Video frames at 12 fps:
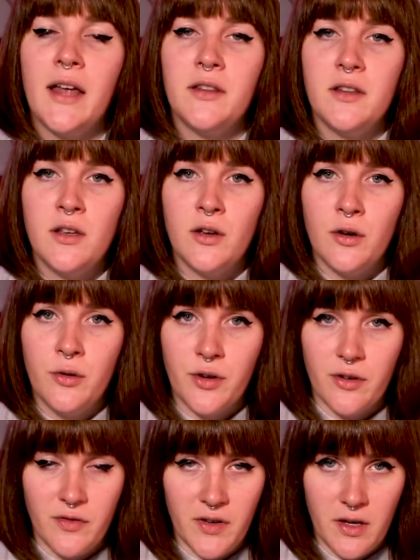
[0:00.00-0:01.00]
and the
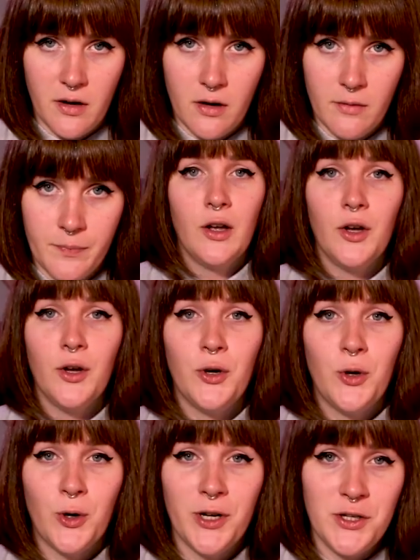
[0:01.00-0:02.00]
ogre figure.
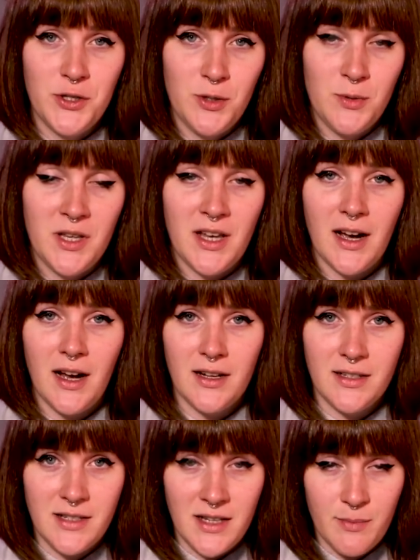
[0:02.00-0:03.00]
According to the
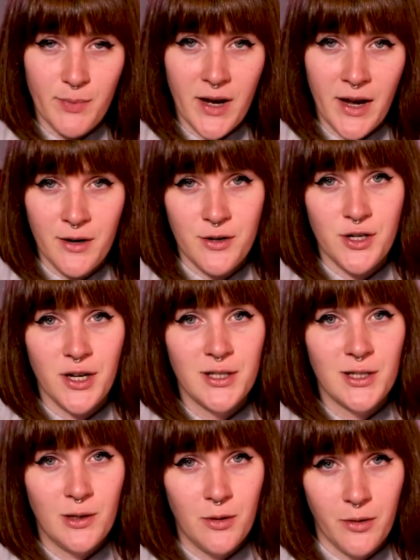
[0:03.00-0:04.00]
deep
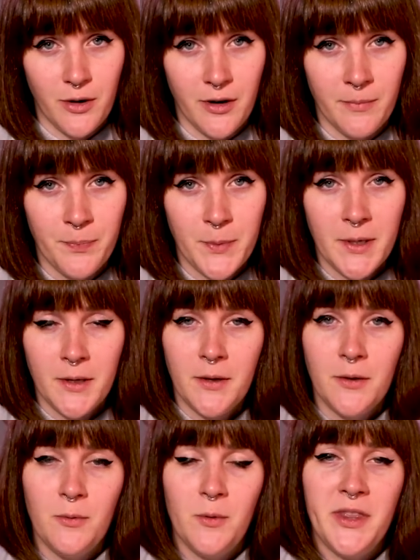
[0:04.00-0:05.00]
Ironjawz lore,
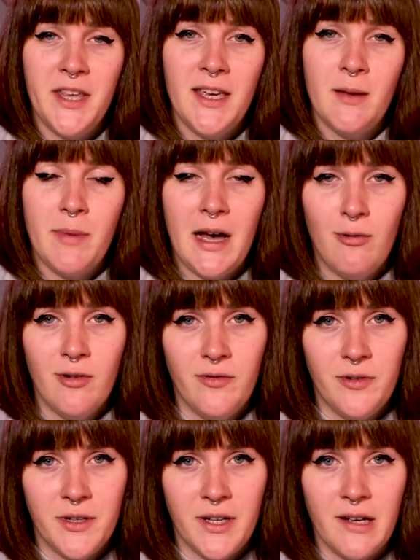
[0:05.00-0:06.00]
when they get
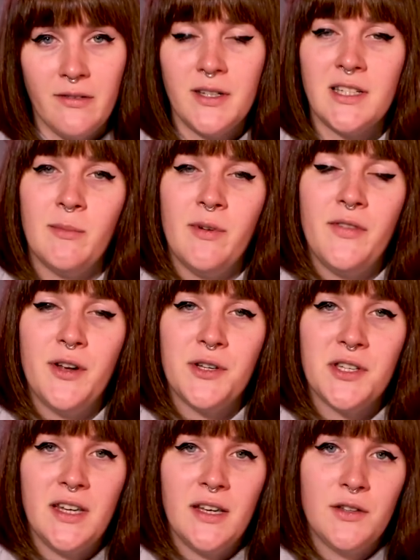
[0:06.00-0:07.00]
powerful enough, some of their
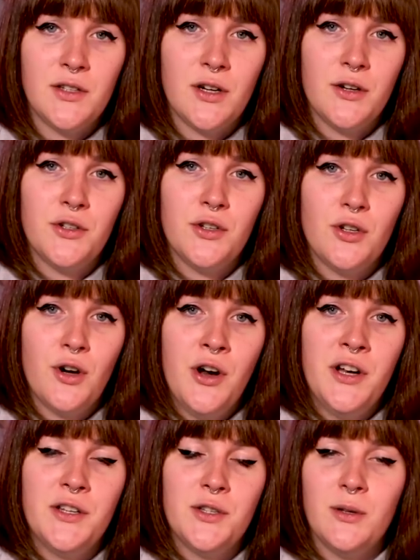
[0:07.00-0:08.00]
skin starts to
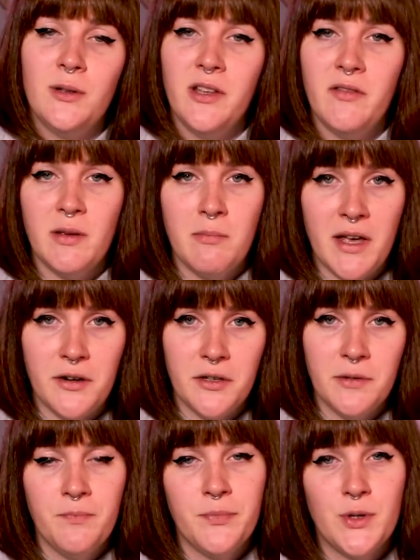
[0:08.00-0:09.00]
turn into living
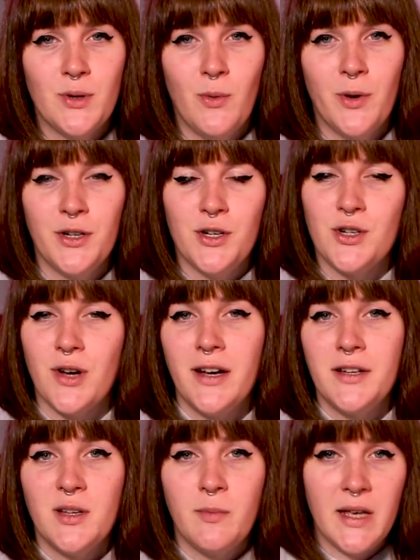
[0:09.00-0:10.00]
metal. So I wanted to try
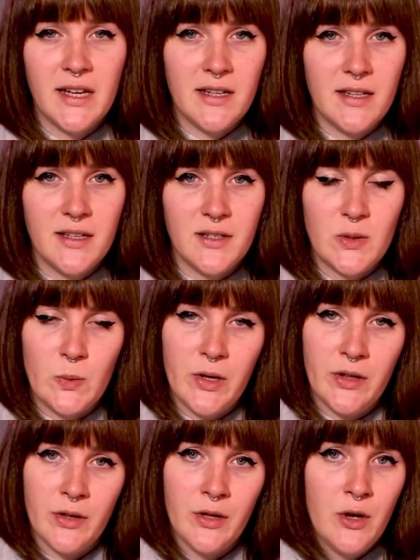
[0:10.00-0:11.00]
to depict this
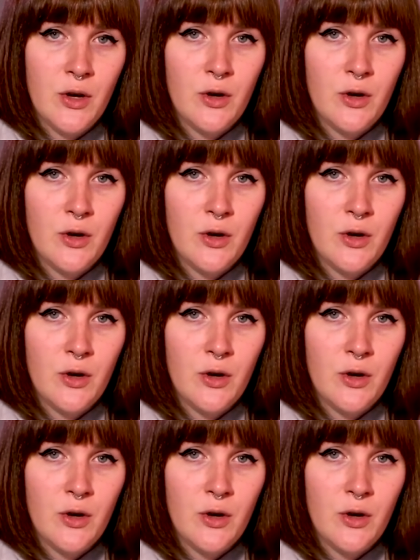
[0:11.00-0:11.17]
with